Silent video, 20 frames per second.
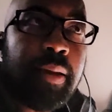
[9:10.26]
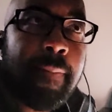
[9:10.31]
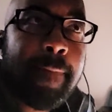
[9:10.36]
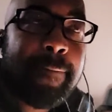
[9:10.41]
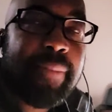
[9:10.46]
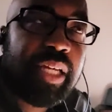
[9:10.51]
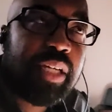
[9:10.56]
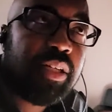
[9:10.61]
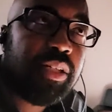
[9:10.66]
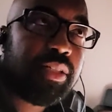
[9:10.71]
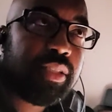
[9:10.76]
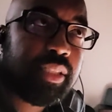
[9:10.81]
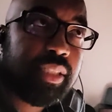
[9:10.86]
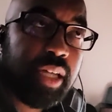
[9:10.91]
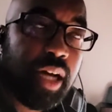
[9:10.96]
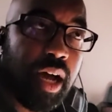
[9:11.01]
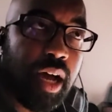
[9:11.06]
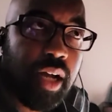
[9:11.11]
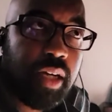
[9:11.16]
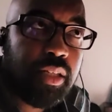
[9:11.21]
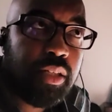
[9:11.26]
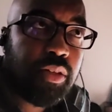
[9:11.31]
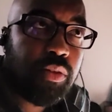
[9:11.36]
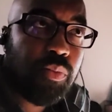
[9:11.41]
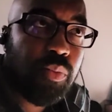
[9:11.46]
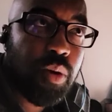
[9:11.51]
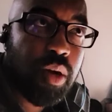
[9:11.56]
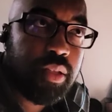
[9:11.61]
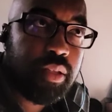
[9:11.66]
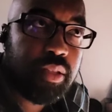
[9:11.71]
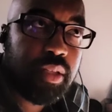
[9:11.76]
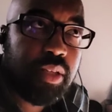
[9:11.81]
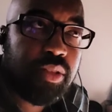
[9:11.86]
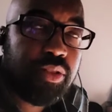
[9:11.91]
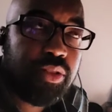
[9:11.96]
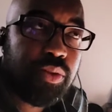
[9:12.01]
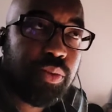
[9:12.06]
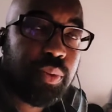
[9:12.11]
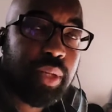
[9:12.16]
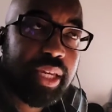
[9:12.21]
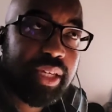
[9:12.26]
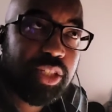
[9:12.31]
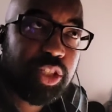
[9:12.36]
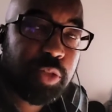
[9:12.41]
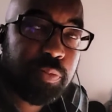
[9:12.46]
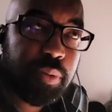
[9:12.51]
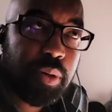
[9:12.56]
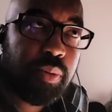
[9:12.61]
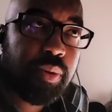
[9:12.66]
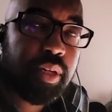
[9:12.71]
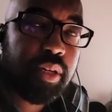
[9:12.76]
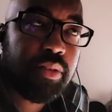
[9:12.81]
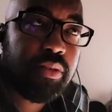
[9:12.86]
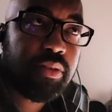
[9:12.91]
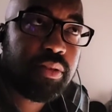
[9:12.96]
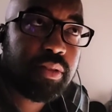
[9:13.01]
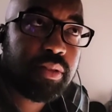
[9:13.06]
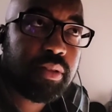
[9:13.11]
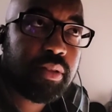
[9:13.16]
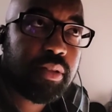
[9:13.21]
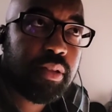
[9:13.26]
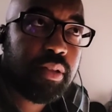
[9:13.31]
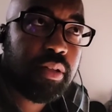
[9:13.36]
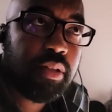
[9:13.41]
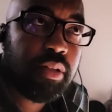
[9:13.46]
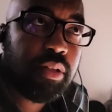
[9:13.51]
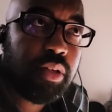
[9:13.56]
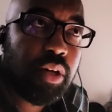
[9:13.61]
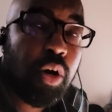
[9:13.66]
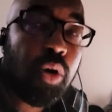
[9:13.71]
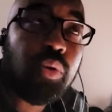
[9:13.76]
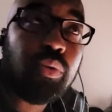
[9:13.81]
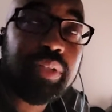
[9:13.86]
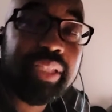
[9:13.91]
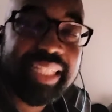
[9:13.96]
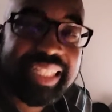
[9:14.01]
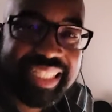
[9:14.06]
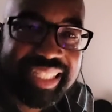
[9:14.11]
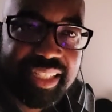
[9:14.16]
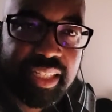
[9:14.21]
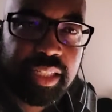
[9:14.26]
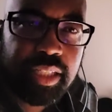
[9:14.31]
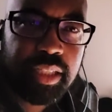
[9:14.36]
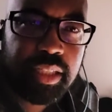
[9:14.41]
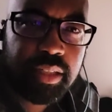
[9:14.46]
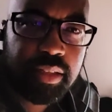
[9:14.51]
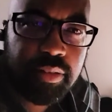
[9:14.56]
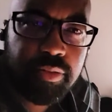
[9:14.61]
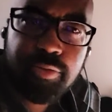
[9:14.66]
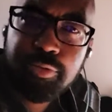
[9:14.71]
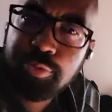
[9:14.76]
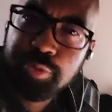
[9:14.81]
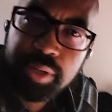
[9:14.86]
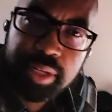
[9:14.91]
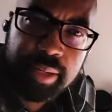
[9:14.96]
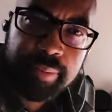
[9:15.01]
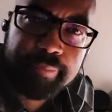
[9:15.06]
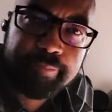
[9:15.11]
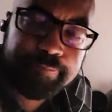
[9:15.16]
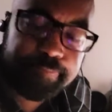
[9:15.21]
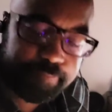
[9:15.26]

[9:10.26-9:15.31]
because God wants us to experience holistic freedom.